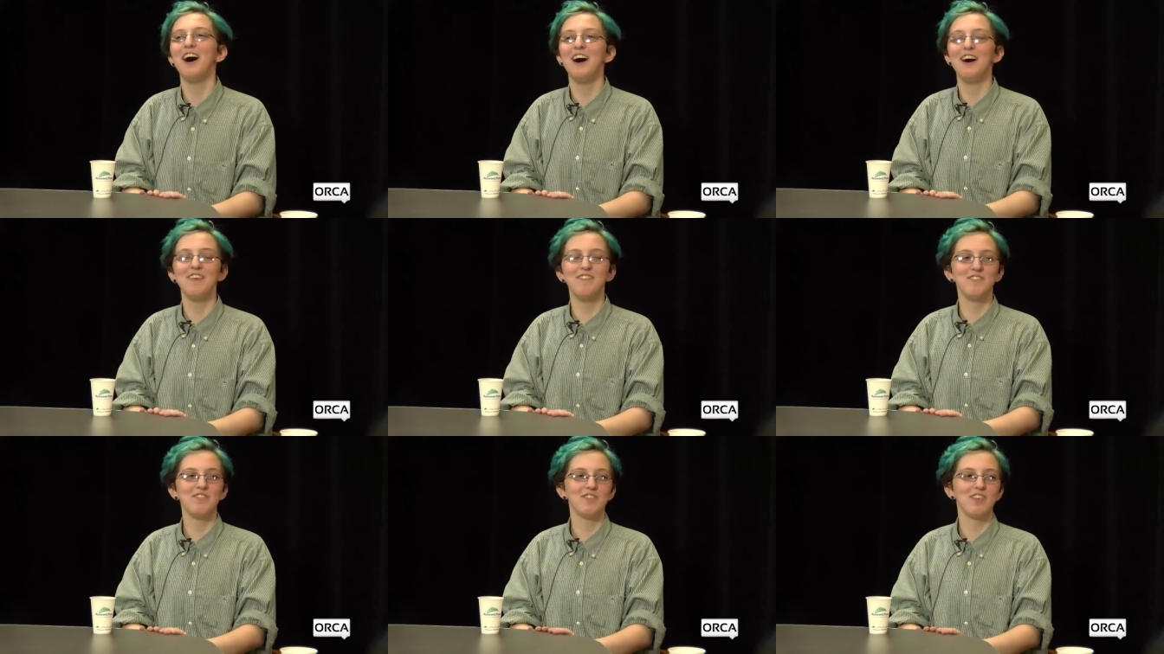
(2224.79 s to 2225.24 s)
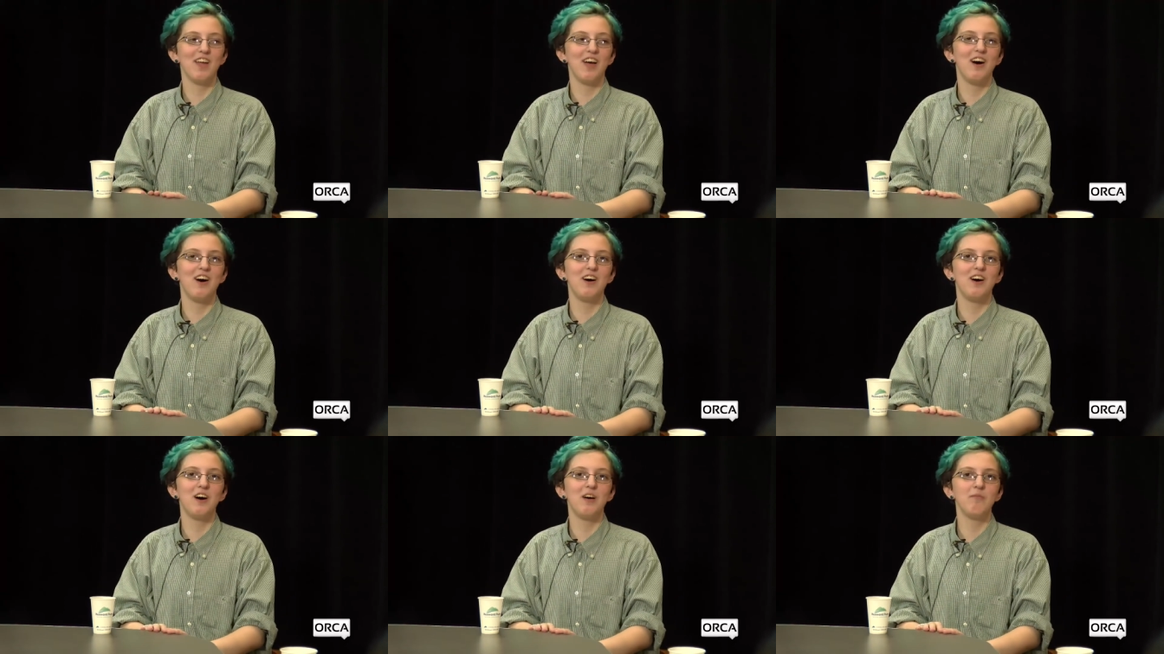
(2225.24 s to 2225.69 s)
drama,
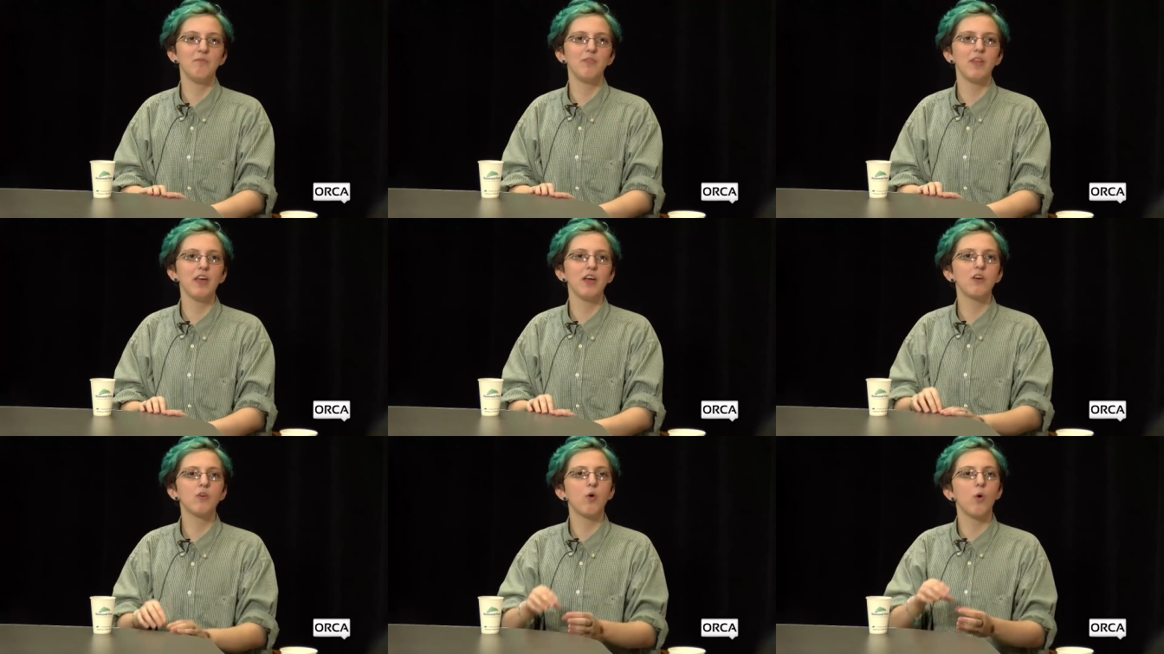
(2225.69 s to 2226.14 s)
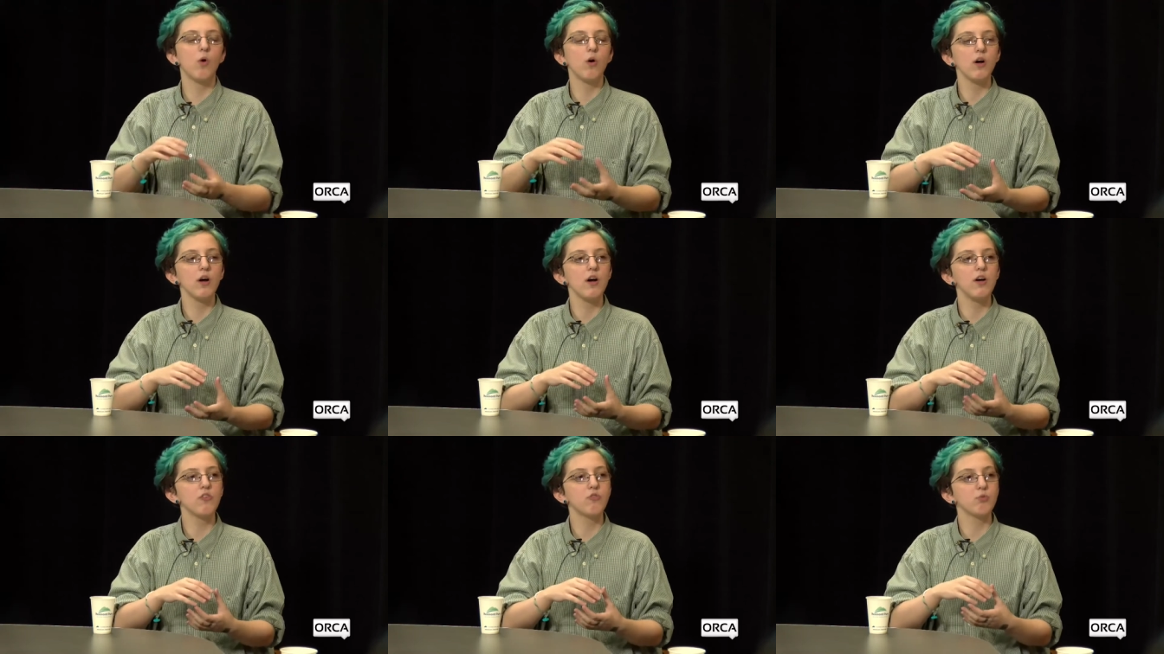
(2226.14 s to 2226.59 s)
um, like
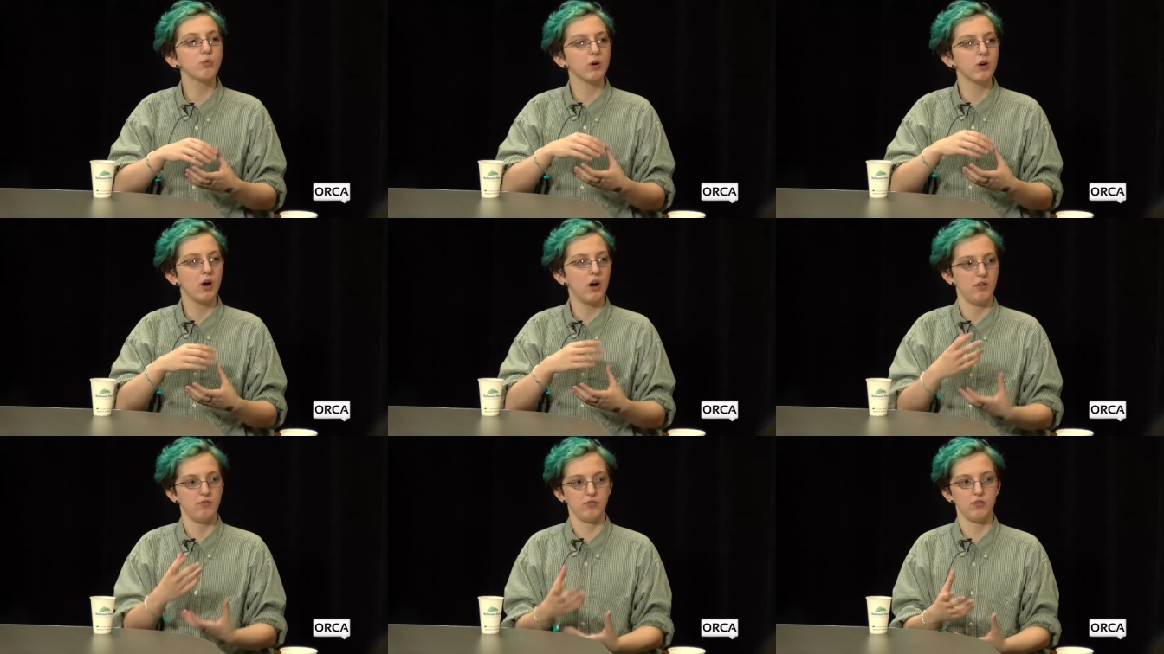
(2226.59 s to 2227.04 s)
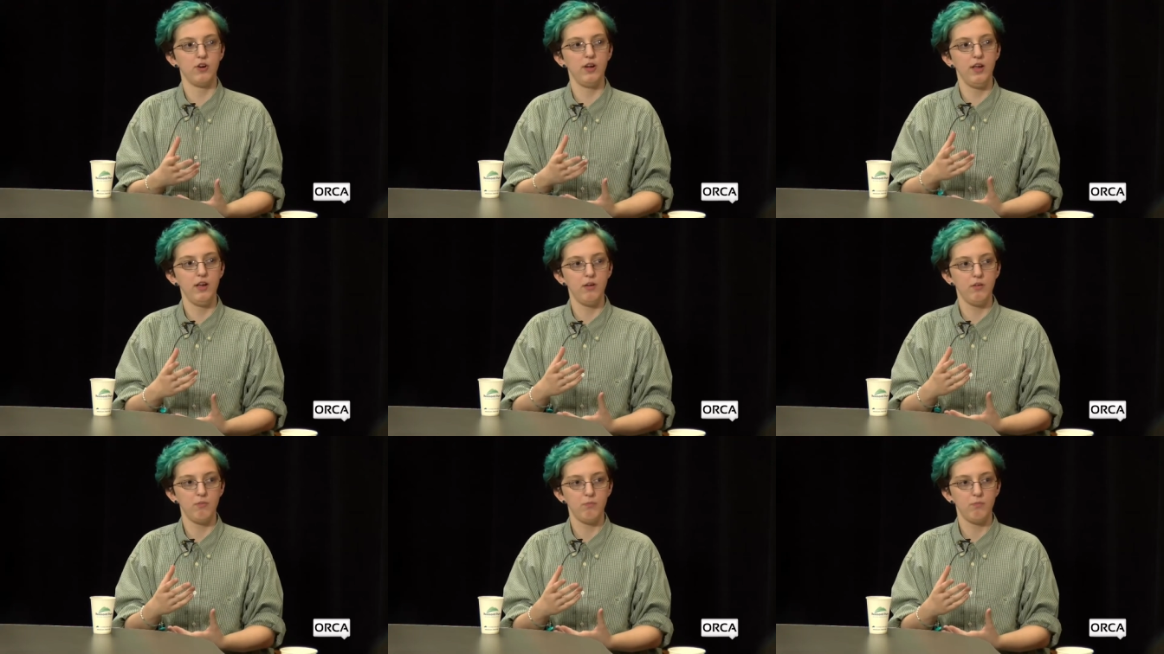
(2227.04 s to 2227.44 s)
Korra is recovering,